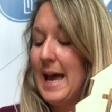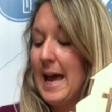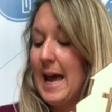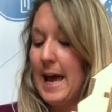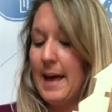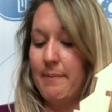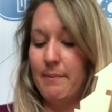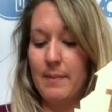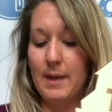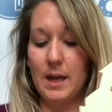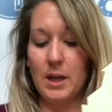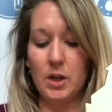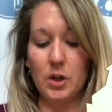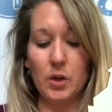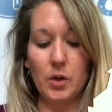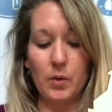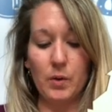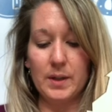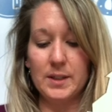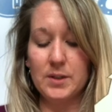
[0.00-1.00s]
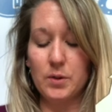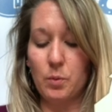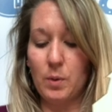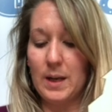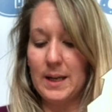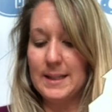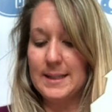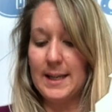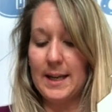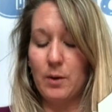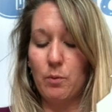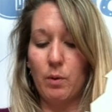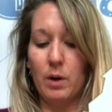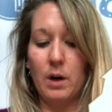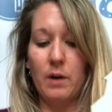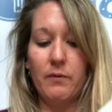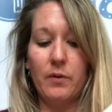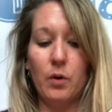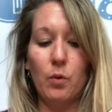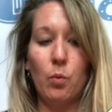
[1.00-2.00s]
and then you're going to want to take one
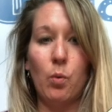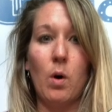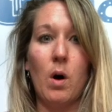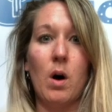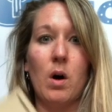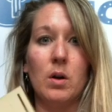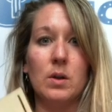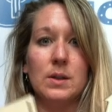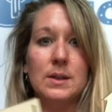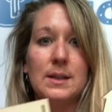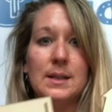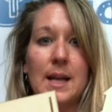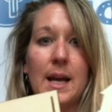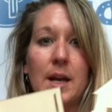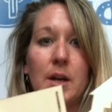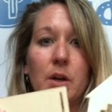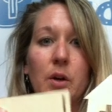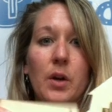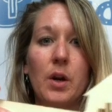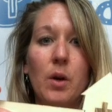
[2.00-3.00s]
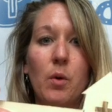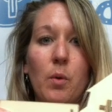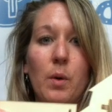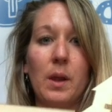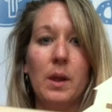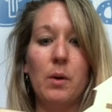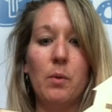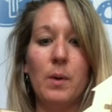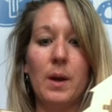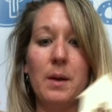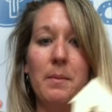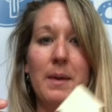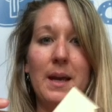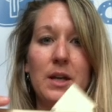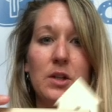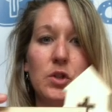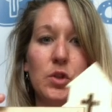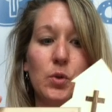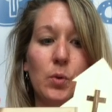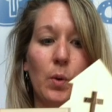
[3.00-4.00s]
of your walls, and you're going to really want to make
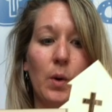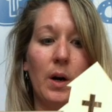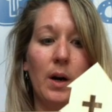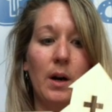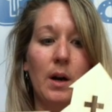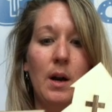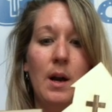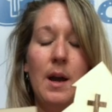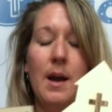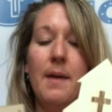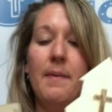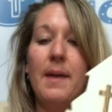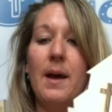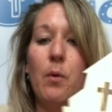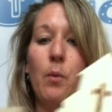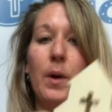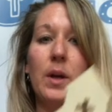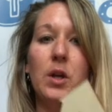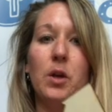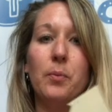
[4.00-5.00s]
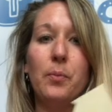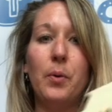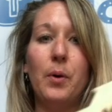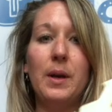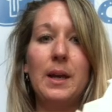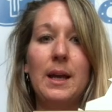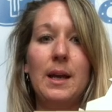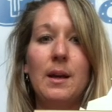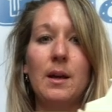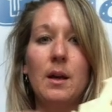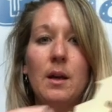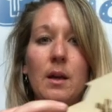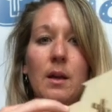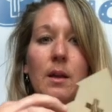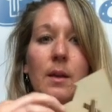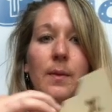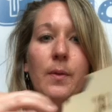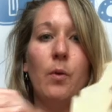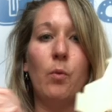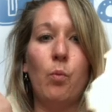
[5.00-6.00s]
sure that when you're putting
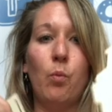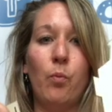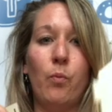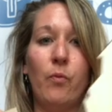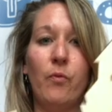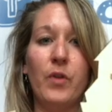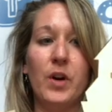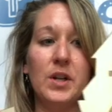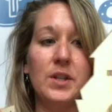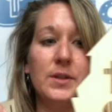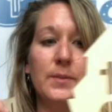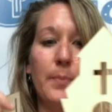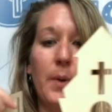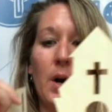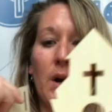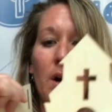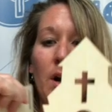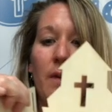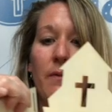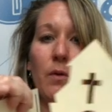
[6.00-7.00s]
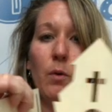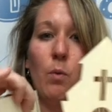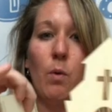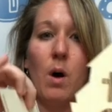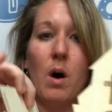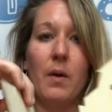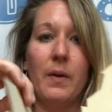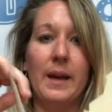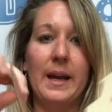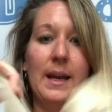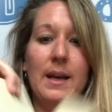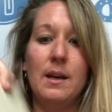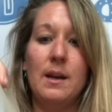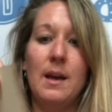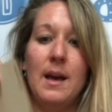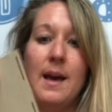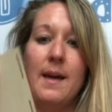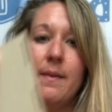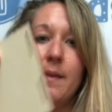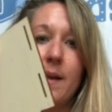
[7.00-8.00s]
the first part of the wall in,
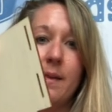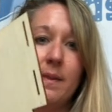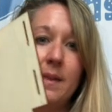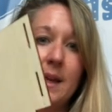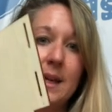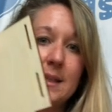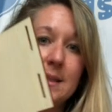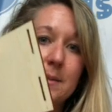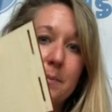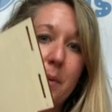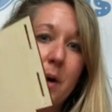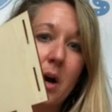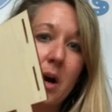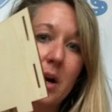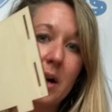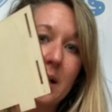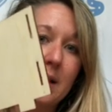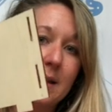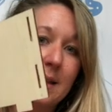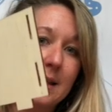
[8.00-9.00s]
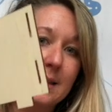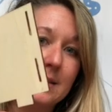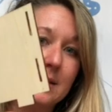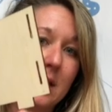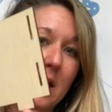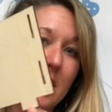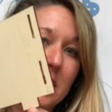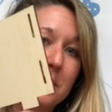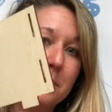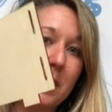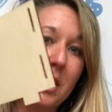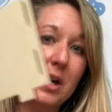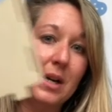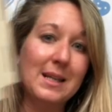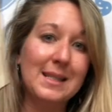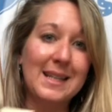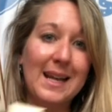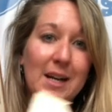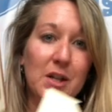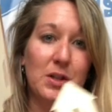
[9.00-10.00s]
that this part, this notch part,
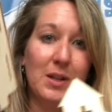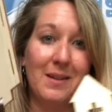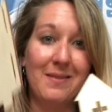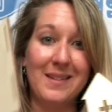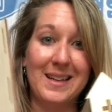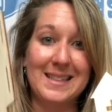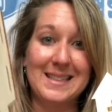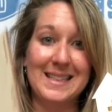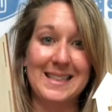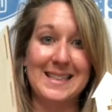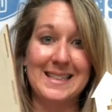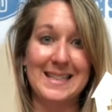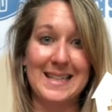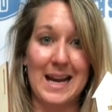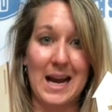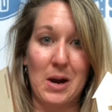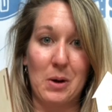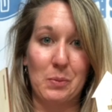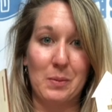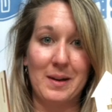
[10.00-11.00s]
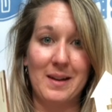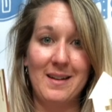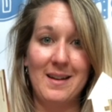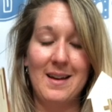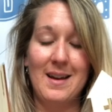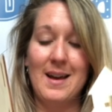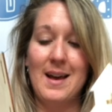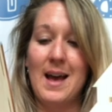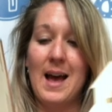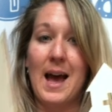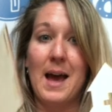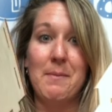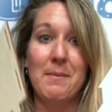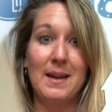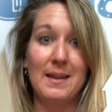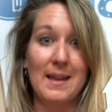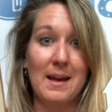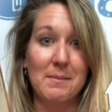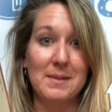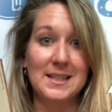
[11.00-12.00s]
is actually facing down. I
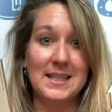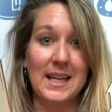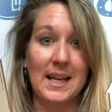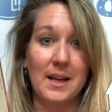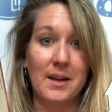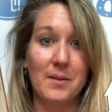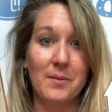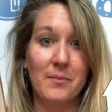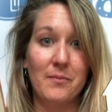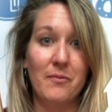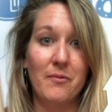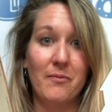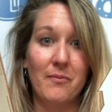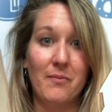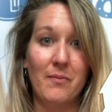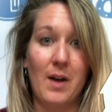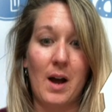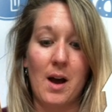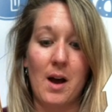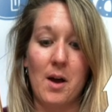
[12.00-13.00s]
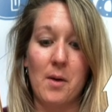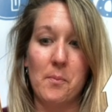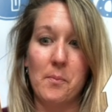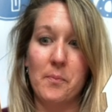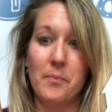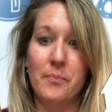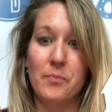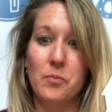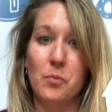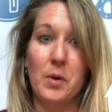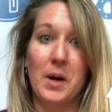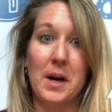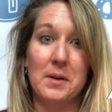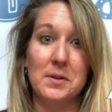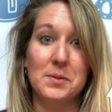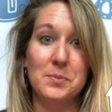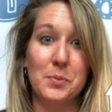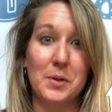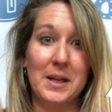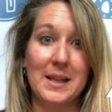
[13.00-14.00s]
made that mistake when I
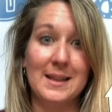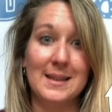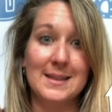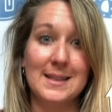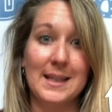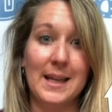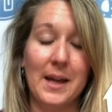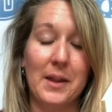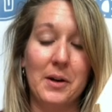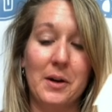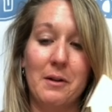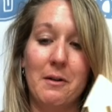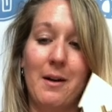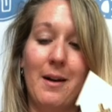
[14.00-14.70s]
was putting this together